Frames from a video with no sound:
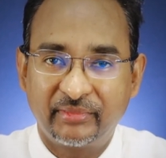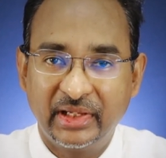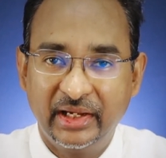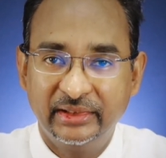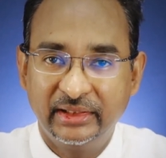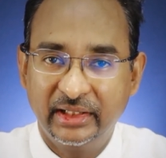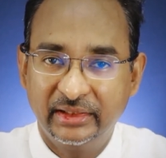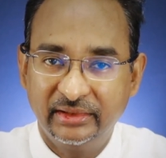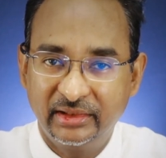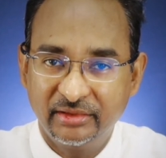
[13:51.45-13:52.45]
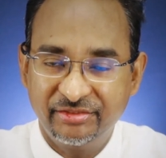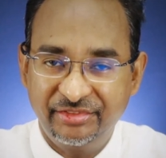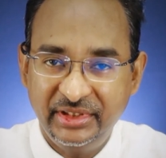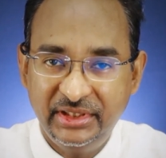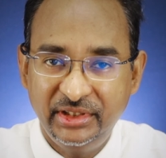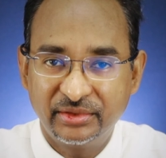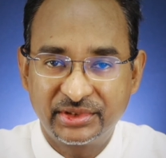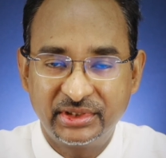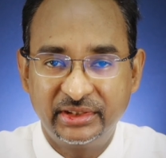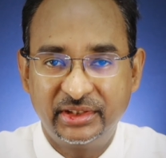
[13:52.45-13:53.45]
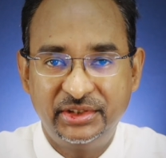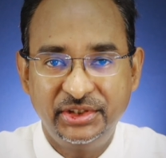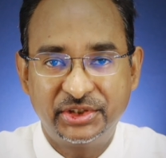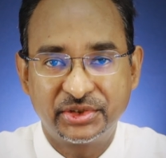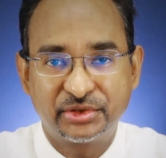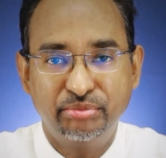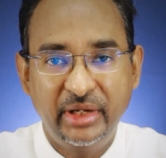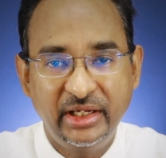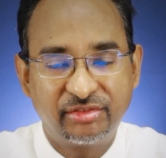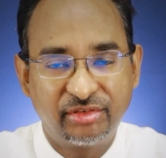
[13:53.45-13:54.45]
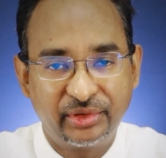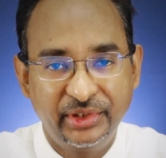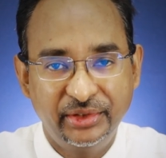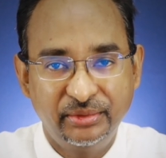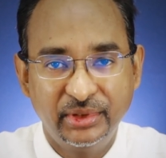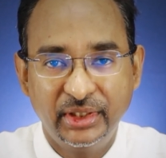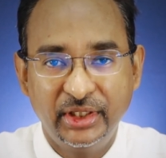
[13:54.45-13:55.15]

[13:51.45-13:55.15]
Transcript: and the videos that the teachers make for you,